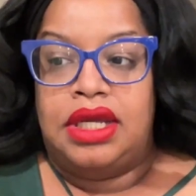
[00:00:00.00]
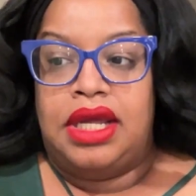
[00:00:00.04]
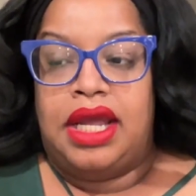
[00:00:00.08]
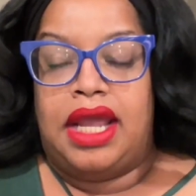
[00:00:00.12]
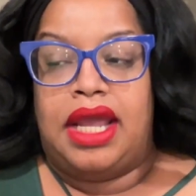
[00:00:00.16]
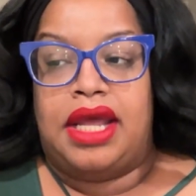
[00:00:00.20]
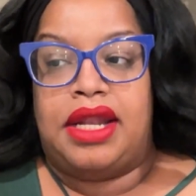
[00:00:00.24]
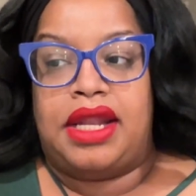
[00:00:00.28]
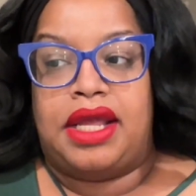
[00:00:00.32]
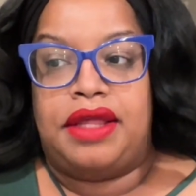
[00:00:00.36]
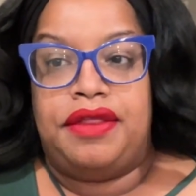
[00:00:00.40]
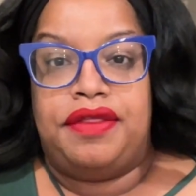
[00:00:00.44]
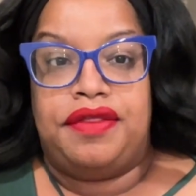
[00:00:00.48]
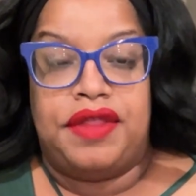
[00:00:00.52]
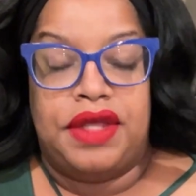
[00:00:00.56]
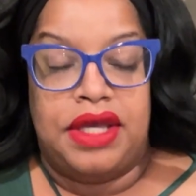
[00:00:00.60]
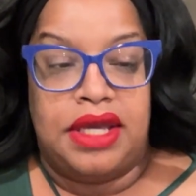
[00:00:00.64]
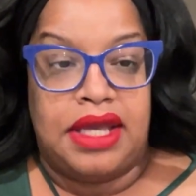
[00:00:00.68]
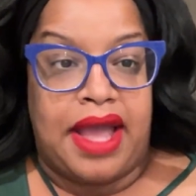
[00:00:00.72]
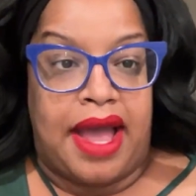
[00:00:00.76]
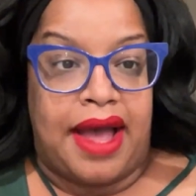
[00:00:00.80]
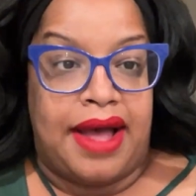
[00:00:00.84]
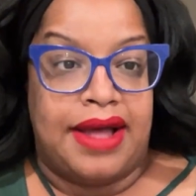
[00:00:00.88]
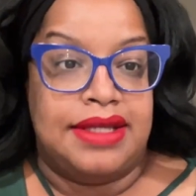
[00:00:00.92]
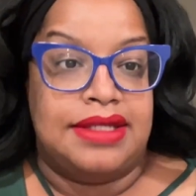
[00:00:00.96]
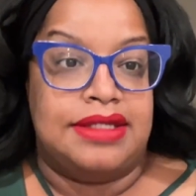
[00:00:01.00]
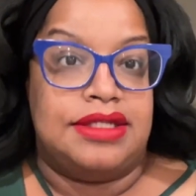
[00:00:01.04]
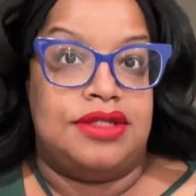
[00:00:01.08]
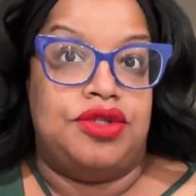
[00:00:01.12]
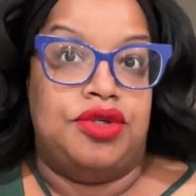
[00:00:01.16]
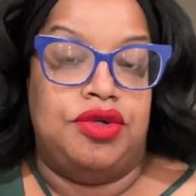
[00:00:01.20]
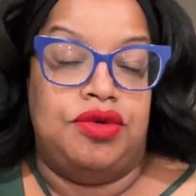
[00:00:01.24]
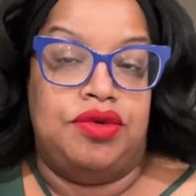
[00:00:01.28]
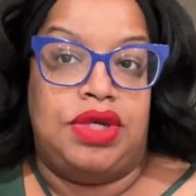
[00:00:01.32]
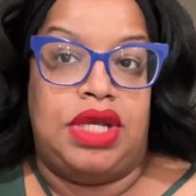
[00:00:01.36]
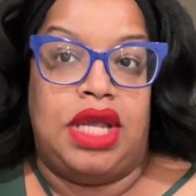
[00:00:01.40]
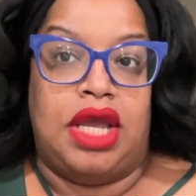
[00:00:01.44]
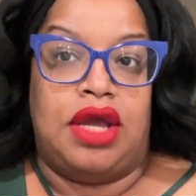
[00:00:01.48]
And I think as
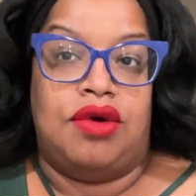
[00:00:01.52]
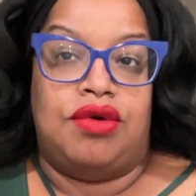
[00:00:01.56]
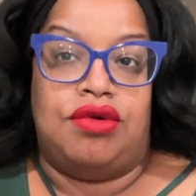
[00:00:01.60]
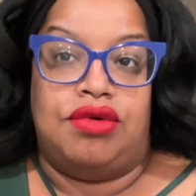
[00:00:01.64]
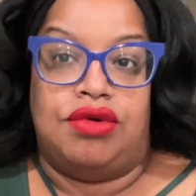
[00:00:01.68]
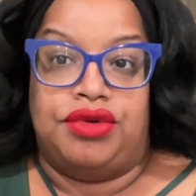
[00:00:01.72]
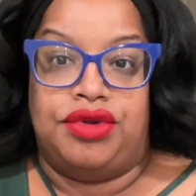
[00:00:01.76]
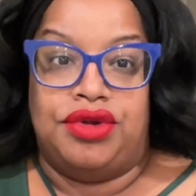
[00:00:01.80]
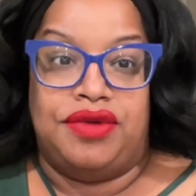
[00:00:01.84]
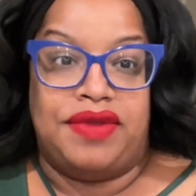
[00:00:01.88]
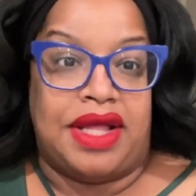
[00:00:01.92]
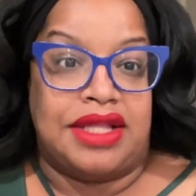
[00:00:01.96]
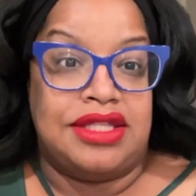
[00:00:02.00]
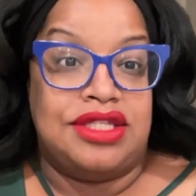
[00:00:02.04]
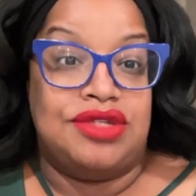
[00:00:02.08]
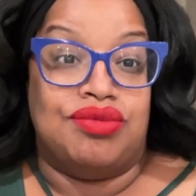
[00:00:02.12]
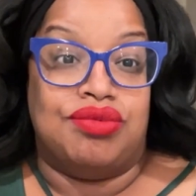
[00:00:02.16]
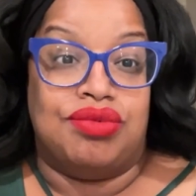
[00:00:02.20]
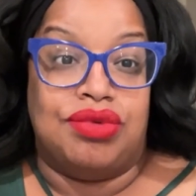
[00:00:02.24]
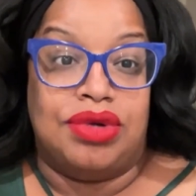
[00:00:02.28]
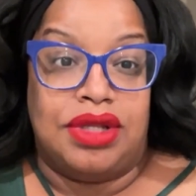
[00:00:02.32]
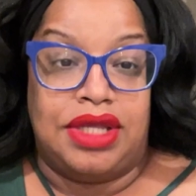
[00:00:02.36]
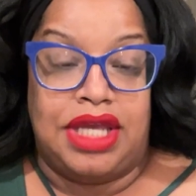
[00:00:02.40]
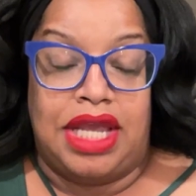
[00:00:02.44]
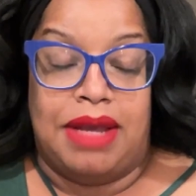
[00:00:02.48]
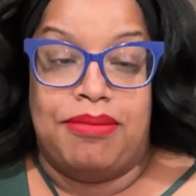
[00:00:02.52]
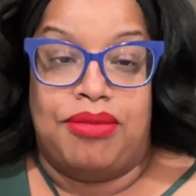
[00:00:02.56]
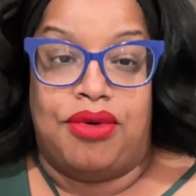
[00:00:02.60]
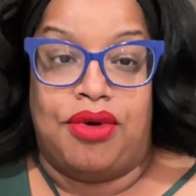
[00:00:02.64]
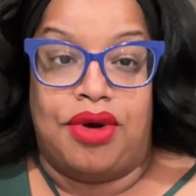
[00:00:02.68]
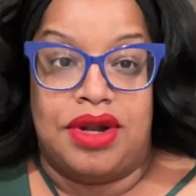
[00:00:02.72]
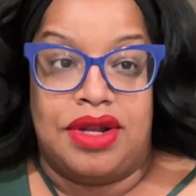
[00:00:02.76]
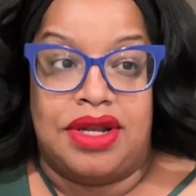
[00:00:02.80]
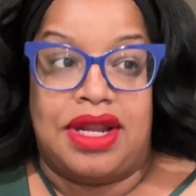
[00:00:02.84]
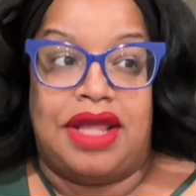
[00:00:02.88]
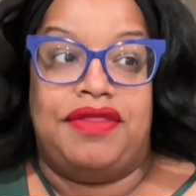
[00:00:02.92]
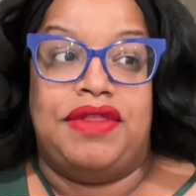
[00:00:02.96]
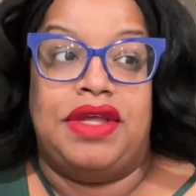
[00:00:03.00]
you get older, that's really
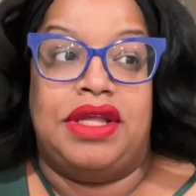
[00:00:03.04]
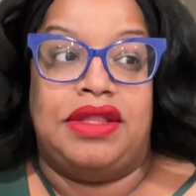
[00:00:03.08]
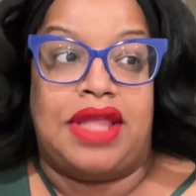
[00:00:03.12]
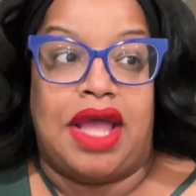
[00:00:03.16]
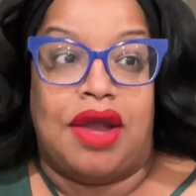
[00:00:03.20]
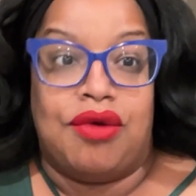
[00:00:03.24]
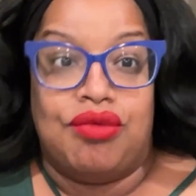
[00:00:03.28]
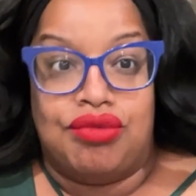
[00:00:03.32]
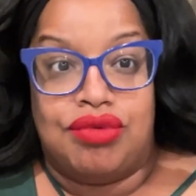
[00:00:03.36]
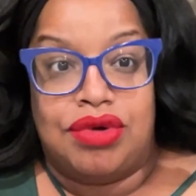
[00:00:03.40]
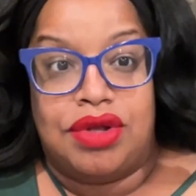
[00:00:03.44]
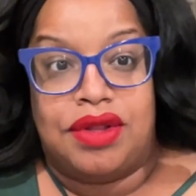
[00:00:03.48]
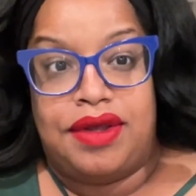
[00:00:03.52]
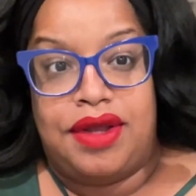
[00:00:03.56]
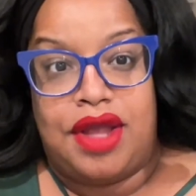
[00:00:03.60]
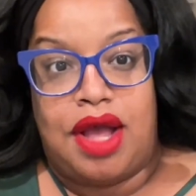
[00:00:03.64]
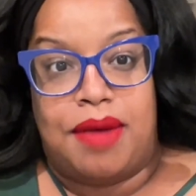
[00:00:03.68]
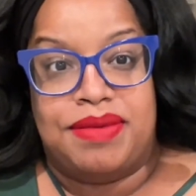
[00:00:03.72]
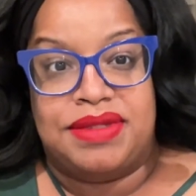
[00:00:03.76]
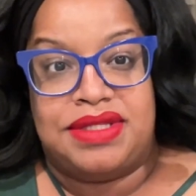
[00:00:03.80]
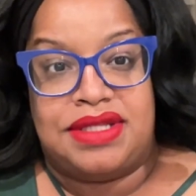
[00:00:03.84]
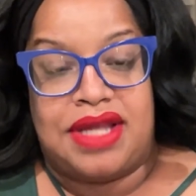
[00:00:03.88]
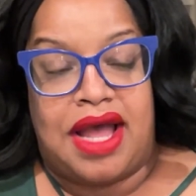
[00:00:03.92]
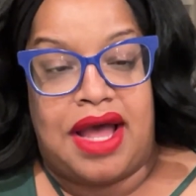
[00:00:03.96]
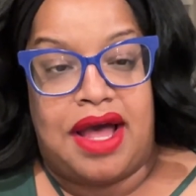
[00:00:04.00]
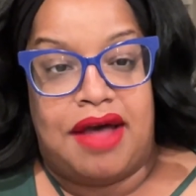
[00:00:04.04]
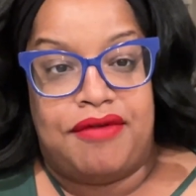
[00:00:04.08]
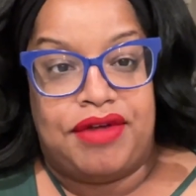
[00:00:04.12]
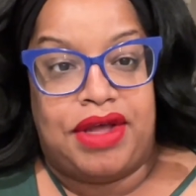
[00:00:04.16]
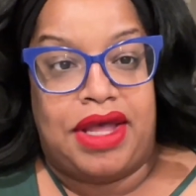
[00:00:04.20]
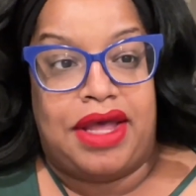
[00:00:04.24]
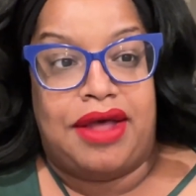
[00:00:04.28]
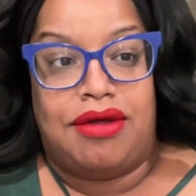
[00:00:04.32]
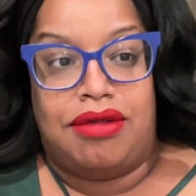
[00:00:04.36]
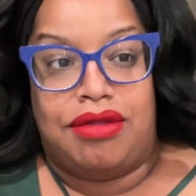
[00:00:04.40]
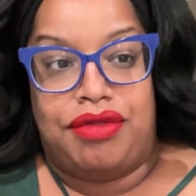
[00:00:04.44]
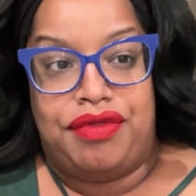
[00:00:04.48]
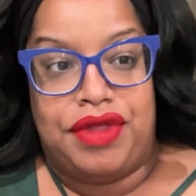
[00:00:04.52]
important. I think that really helps to have a
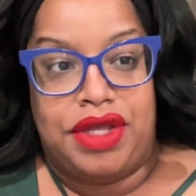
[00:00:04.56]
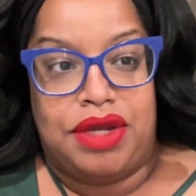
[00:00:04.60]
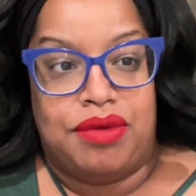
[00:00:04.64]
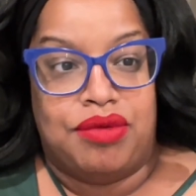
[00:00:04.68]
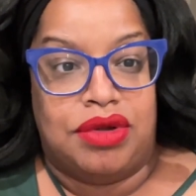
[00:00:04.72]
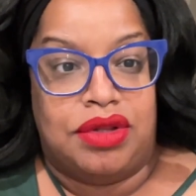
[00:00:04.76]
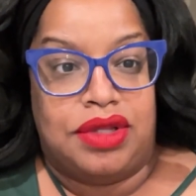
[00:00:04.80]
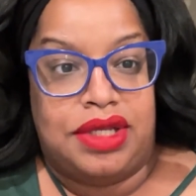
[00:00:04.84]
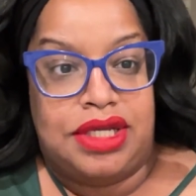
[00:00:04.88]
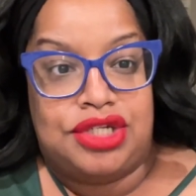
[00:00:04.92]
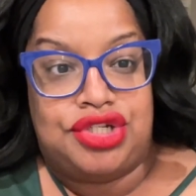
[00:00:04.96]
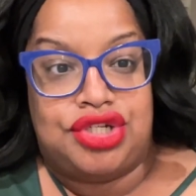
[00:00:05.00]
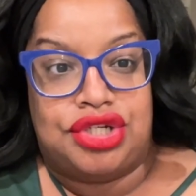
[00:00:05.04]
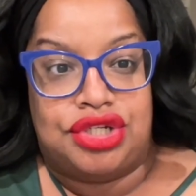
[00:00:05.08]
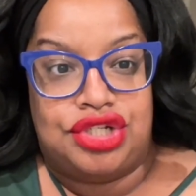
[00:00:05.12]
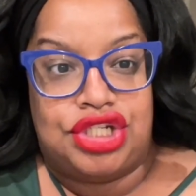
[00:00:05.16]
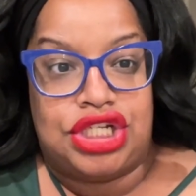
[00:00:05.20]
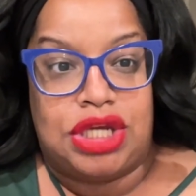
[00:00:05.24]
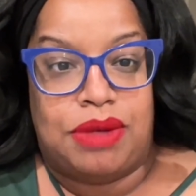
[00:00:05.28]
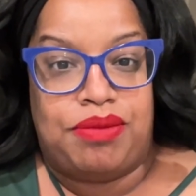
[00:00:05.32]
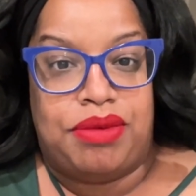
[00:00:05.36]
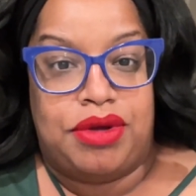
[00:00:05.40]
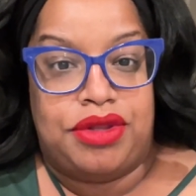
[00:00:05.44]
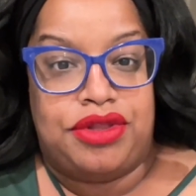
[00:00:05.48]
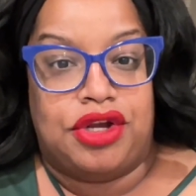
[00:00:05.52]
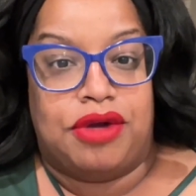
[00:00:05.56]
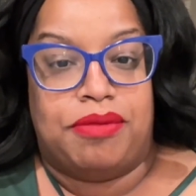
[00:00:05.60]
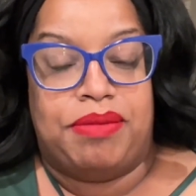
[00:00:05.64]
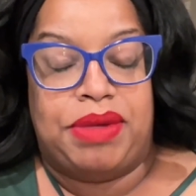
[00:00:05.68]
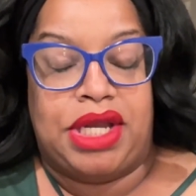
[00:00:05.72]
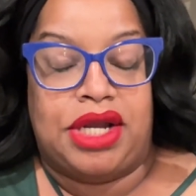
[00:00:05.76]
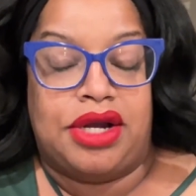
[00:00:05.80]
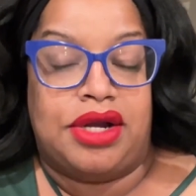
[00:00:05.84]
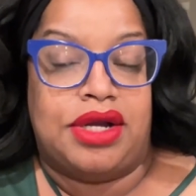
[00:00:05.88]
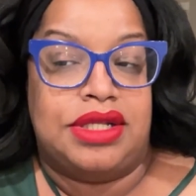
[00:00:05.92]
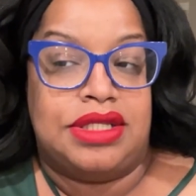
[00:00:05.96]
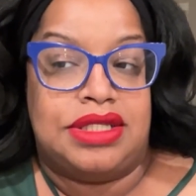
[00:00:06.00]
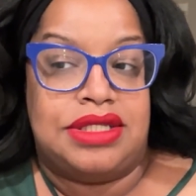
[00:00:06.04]
healthy relationship with your
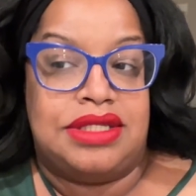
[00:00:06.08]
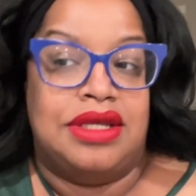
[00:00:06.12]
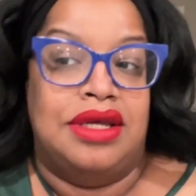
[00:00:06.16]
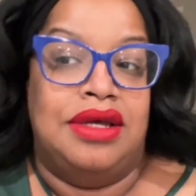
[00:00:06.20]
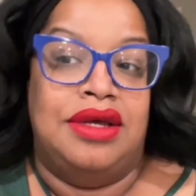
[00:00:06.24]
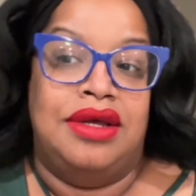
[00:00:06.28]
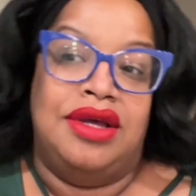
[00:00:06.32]
parents.